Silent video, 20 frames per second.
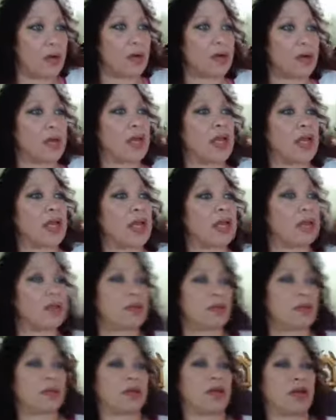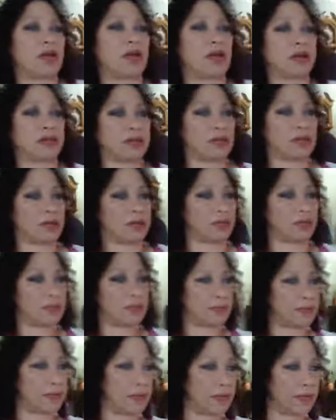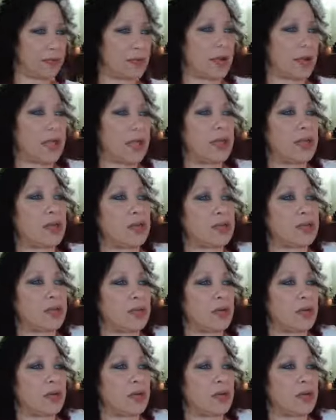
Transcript: Okay. All right. So there's a few of you on here.